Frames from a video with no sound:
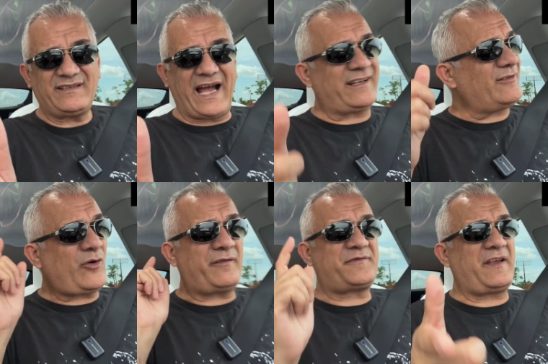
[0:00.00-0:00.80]
I don't know
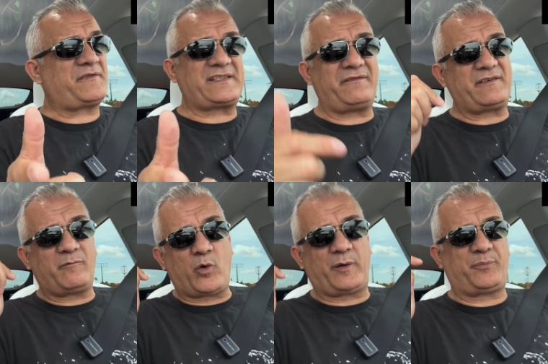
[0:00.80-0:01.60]
if FSD is even
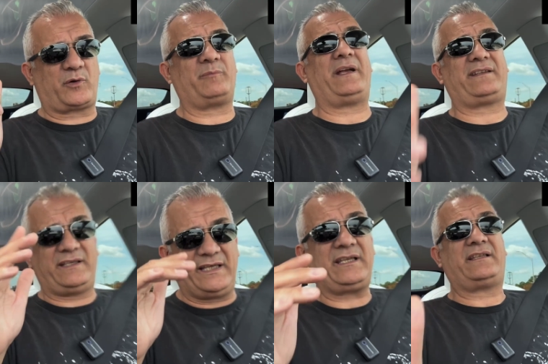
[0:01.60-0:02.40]
more important, but
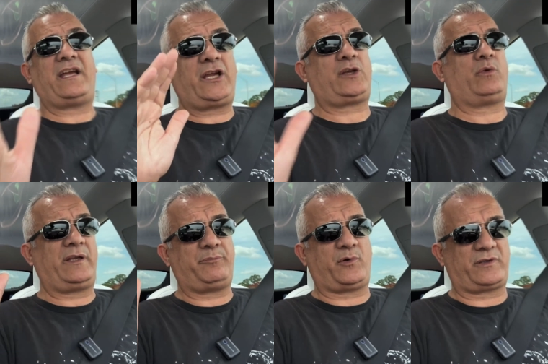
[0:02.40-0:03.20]
they are equally
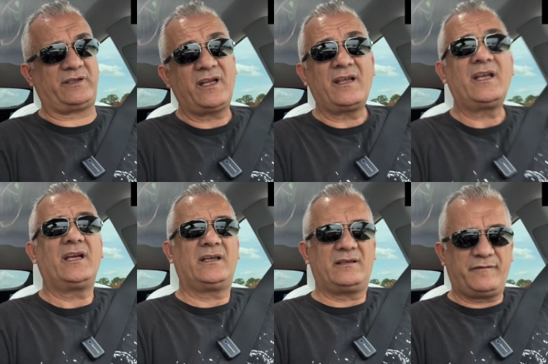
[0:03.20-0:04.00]
important.
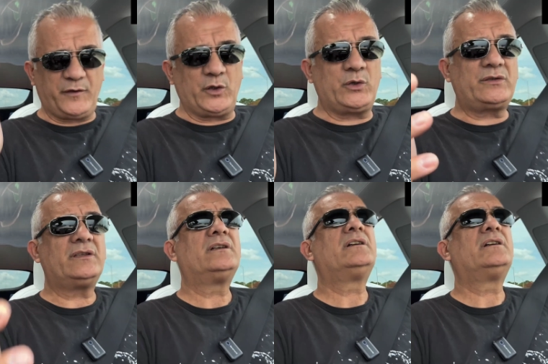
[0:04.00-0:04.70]
Food,